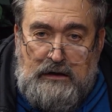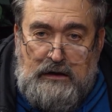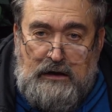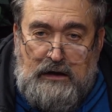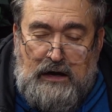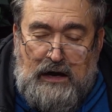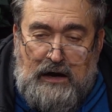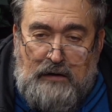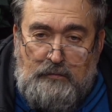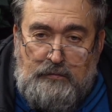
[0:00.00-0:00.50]

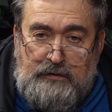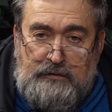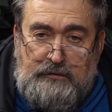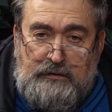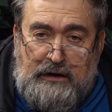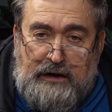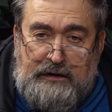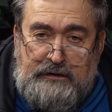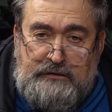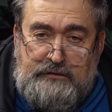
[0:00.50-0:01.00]
I would
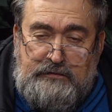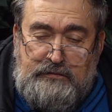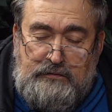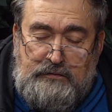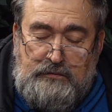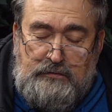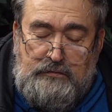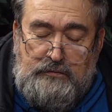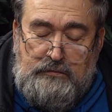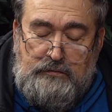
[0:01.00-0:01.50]
like
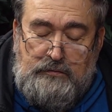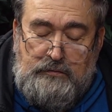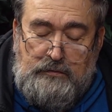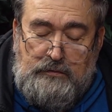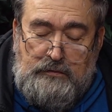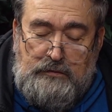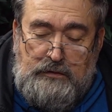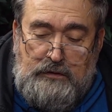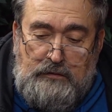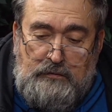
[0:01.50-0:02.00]
to
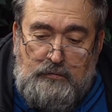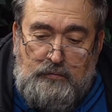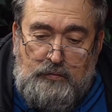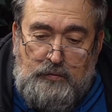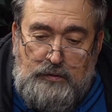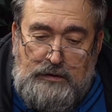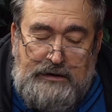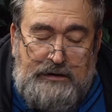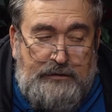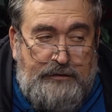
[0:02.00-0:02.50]

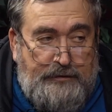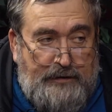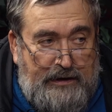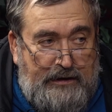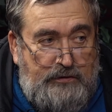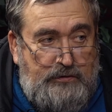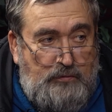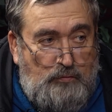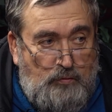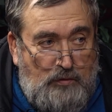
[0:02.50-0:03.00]
really
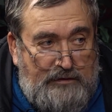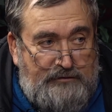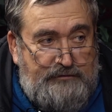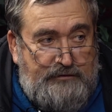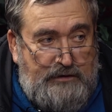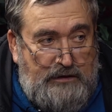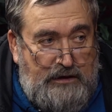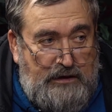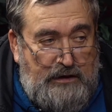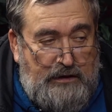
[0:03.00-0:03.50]
thank you once
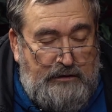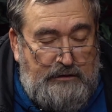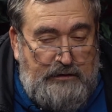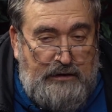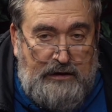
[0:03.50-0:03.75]
again.